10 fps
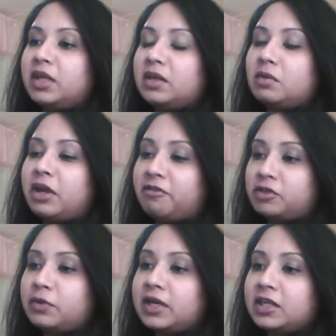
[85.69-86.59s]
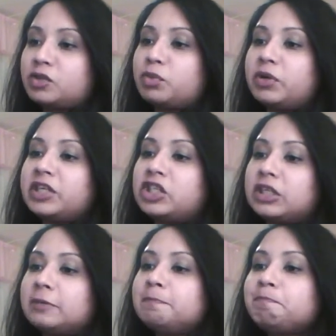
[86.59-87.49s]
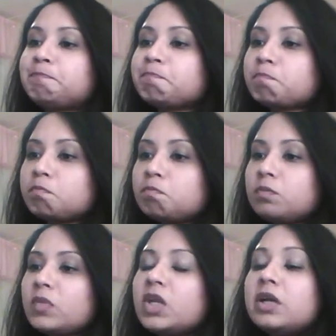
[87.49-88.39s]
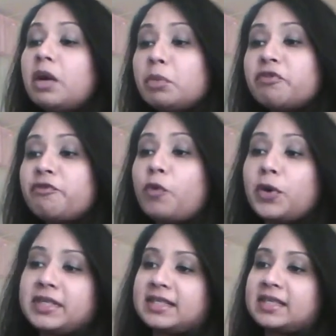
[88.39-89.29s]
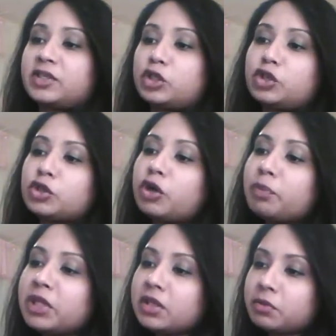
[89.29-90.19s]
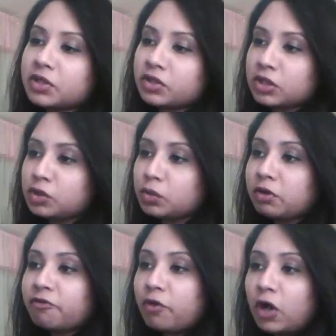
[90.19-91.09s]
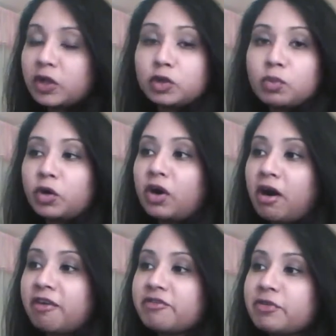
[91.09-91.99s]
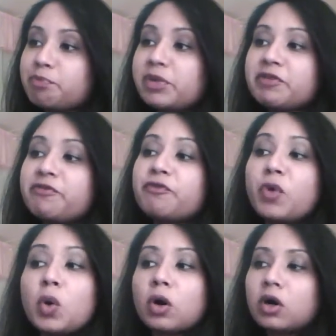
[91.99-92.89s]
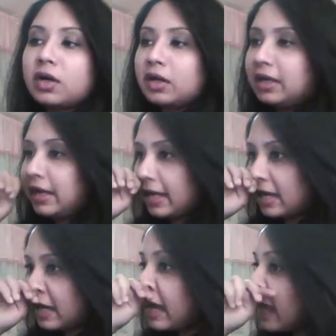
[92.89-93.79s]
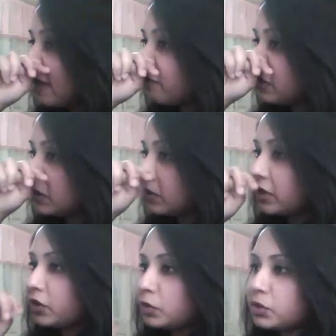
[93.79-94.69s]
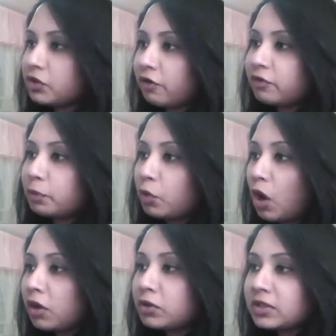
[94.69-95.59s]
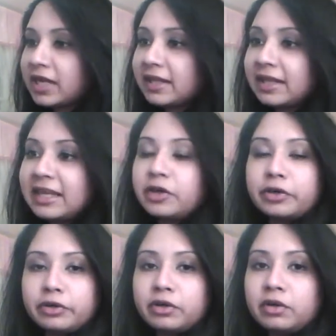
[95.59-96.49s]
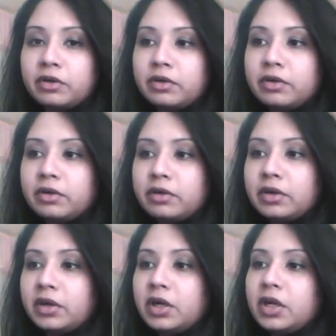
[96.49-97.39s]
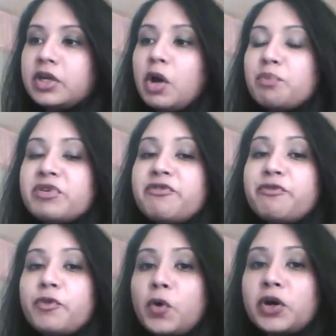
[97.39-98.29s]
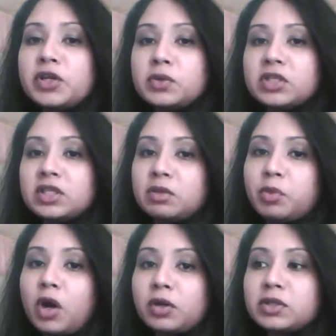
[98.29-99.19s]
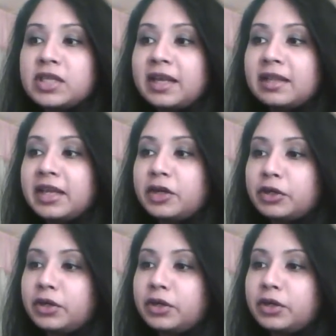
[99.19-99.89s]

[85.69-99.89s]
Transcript: after an expiration. Number 4 says, determine the residual volume, or RV, before and after the use of the bronchodilator. Now, before using the bronchodilator,